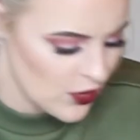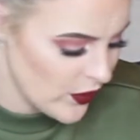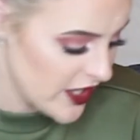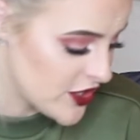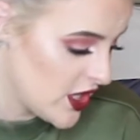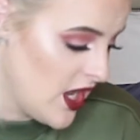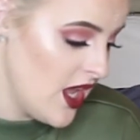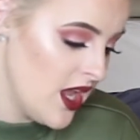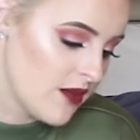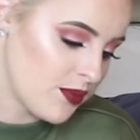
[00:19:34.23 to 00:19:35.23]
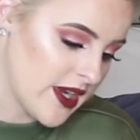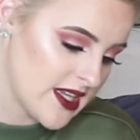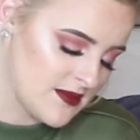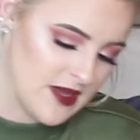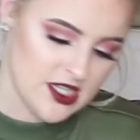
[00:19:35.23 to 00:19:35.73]
Which
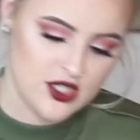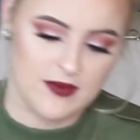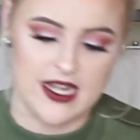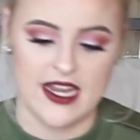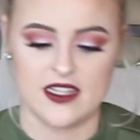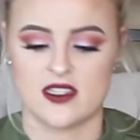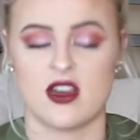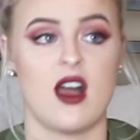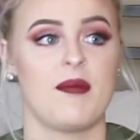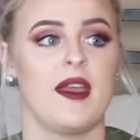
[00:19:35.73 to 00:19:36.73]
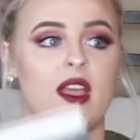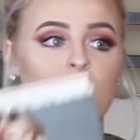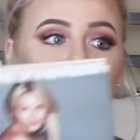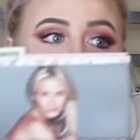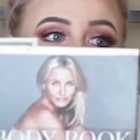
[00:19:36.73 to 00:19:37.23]
brings me to my next topic,
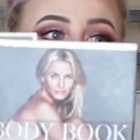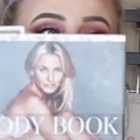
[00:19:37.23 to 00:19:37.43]
which is